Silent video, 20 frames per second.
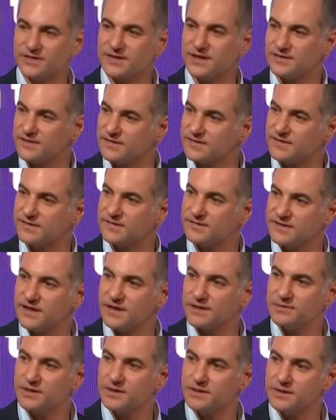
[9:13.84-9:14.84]
Natixis
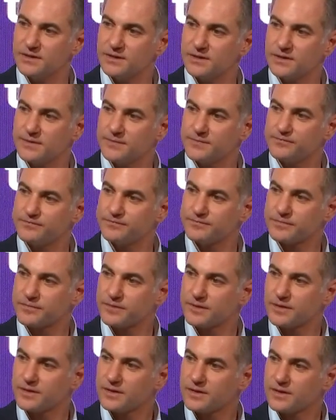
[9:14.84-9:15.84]
CIB.
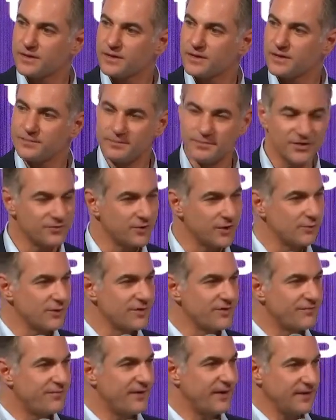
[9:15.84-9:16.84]
But when we
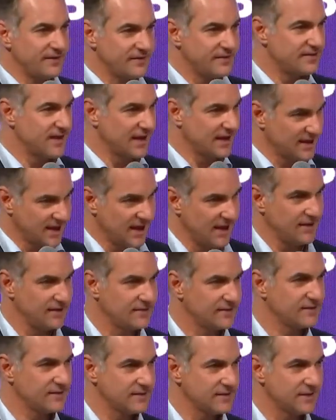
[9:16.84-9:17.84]
faced that
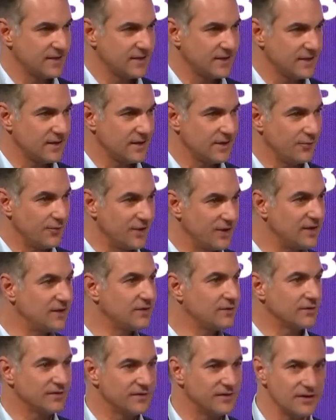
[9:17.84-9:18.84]
case, we did
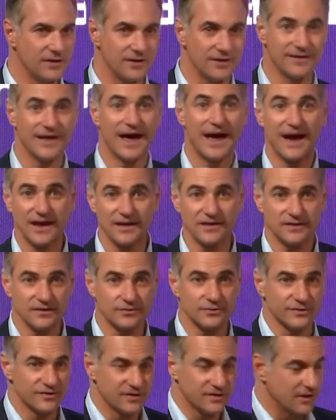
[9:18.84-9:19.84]
consider, and I did
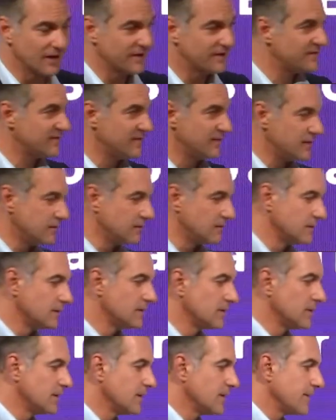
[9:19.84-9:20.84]
consider as CEO,
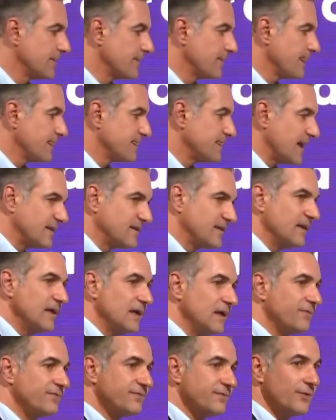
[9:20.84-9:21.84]
that
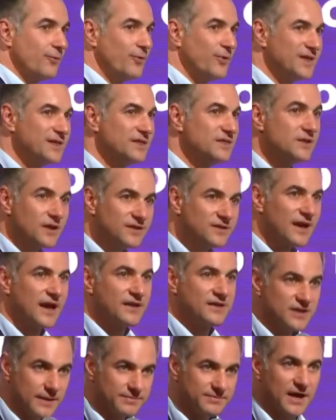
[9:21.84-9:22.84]
if we did not
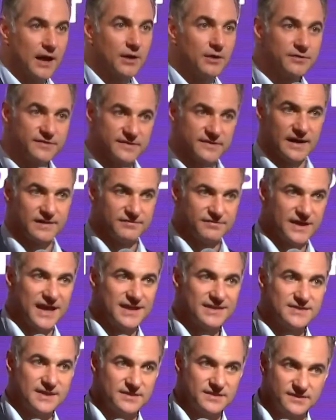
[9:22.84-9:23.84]
adapt ourselves
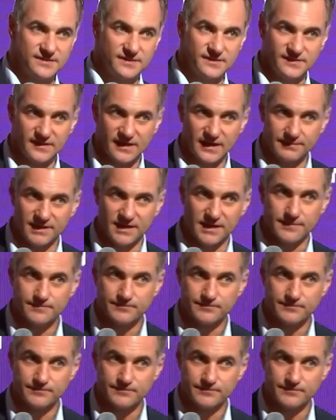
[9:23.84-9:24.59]
at Natixis CIB